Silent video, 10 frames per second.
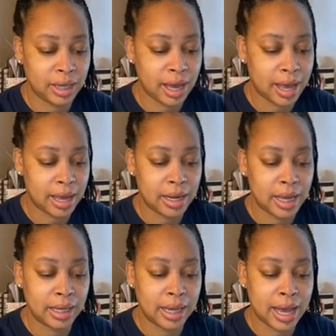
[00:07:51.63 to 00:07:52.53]
God,
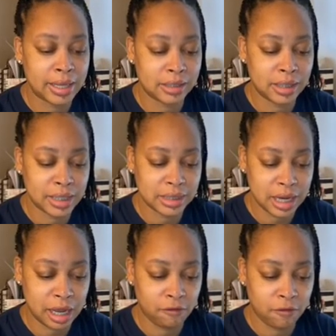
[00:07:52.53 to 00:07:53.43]
and God took his life.